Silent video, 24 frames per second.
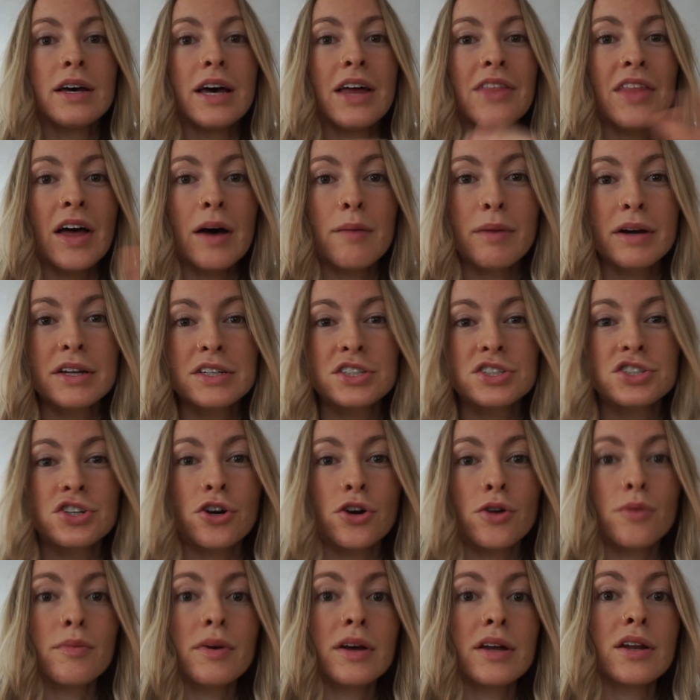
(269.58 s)
and that might
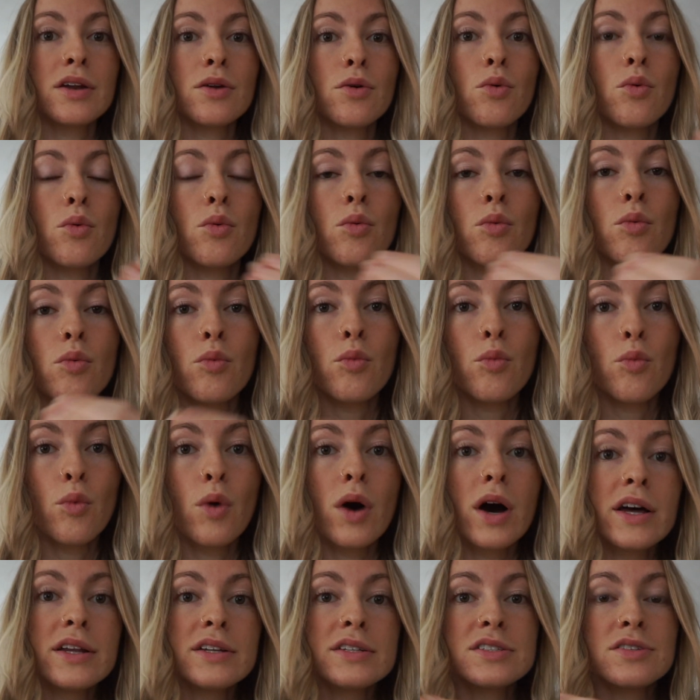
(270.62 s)
determine
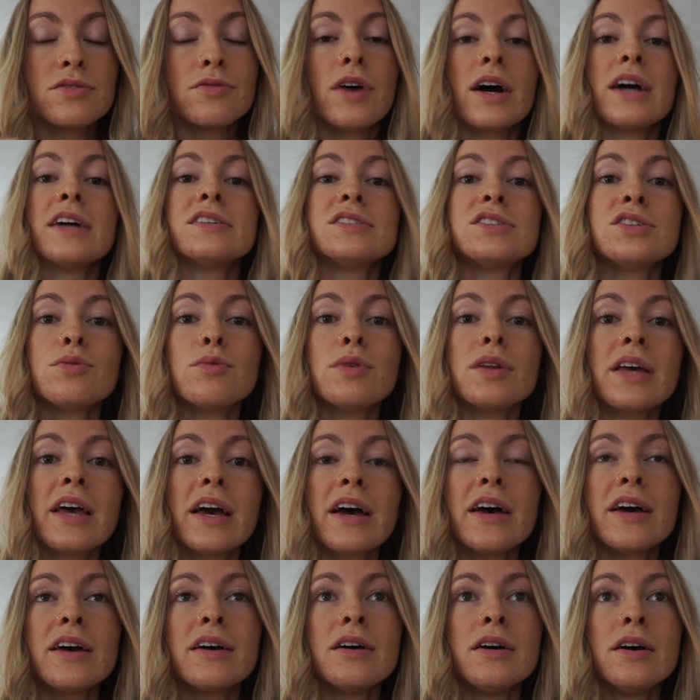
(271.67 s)
what device you would
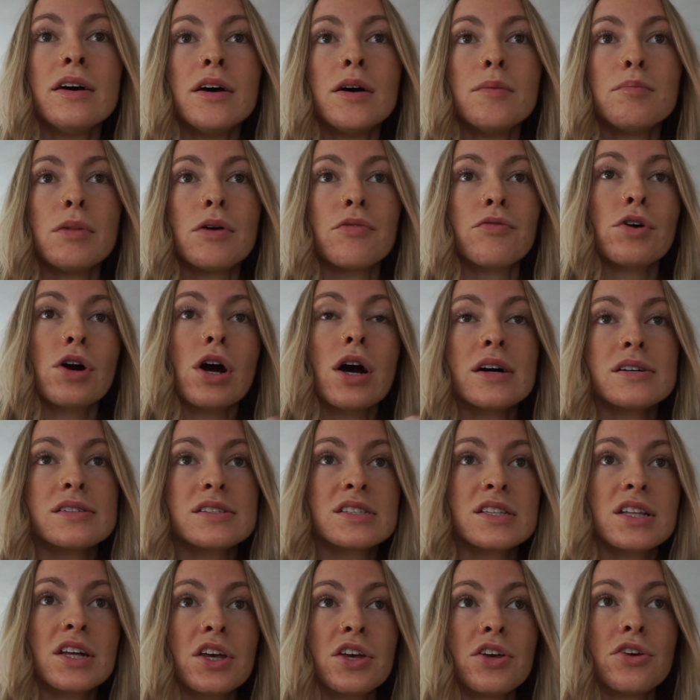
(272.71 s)
get, but for
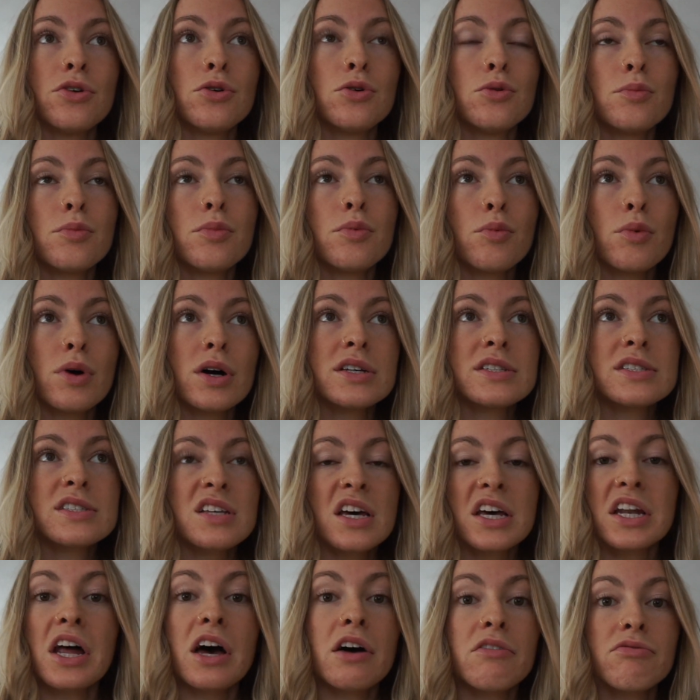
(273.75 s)
us the Cube was
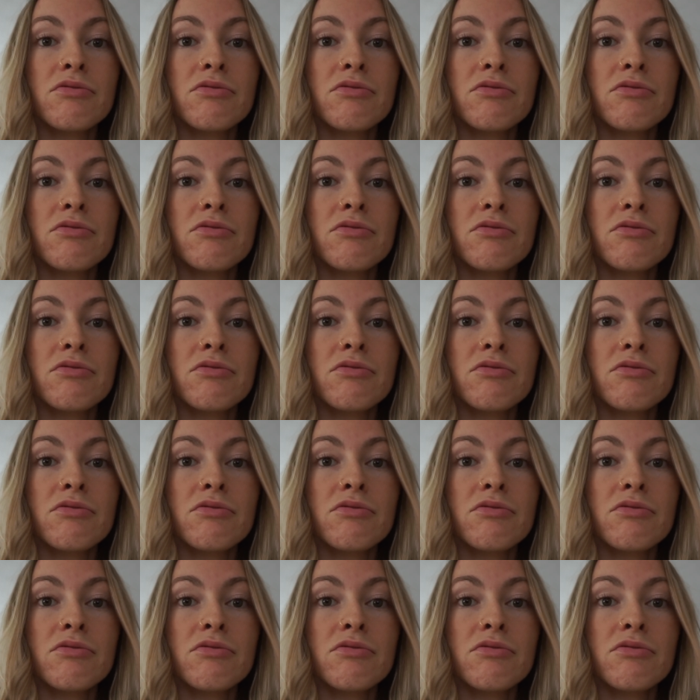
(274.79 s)
enough.